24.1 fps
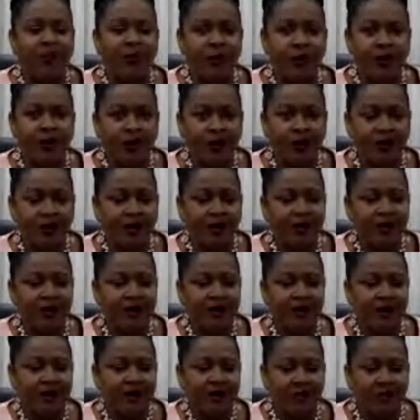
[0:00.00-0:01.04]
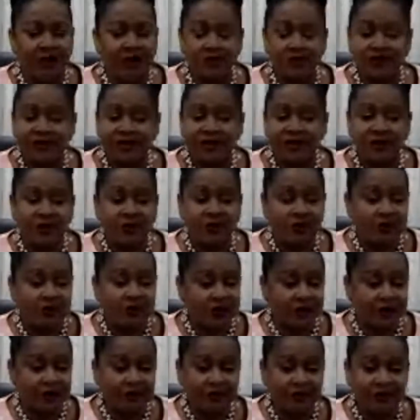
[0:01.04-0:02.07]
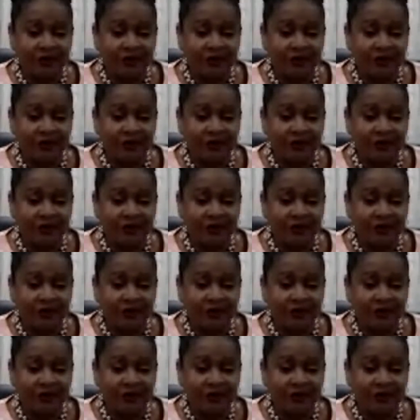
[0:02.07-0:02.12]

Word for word: work, about St. Lucia.